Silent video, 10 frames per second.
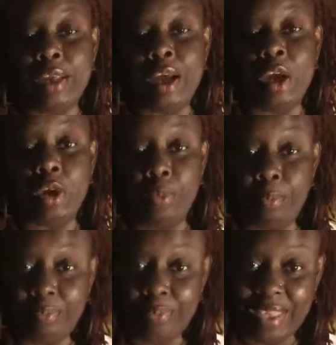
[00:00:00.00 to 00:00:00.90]
I hope
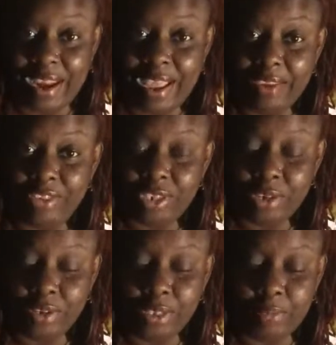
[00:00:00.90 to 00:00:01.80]
that I have
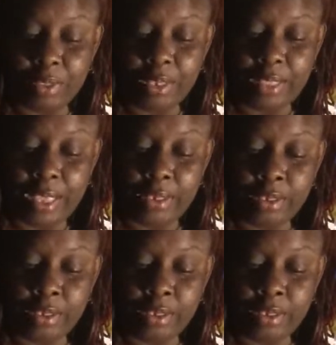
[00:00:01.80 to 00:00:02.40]
shared something that